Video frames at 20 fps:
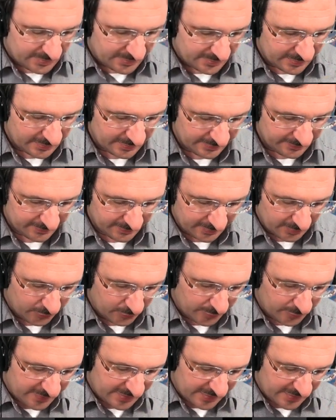And the lower
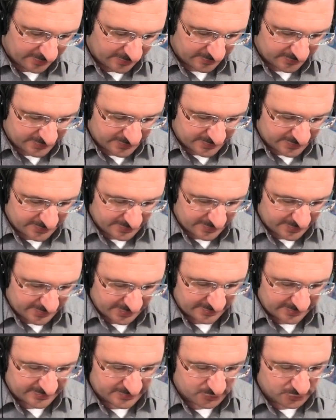bound,
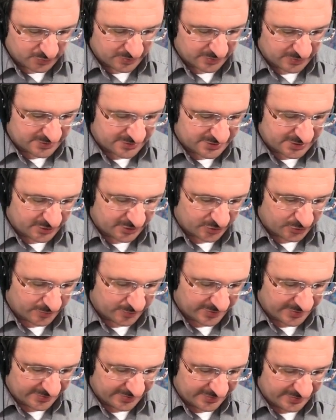x2 equals 0, well,
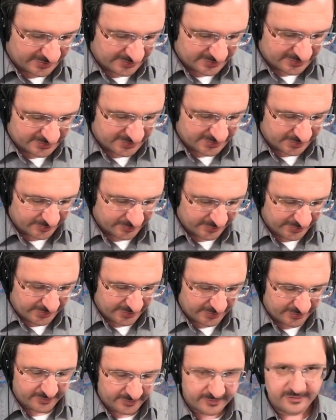that yields a 0
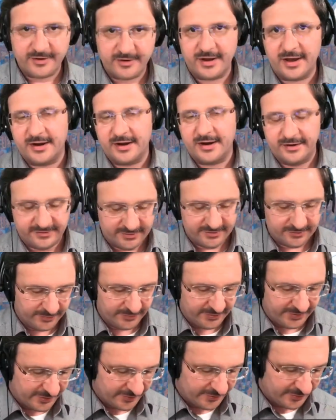here and a 0
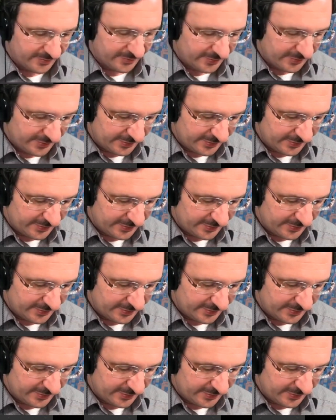here.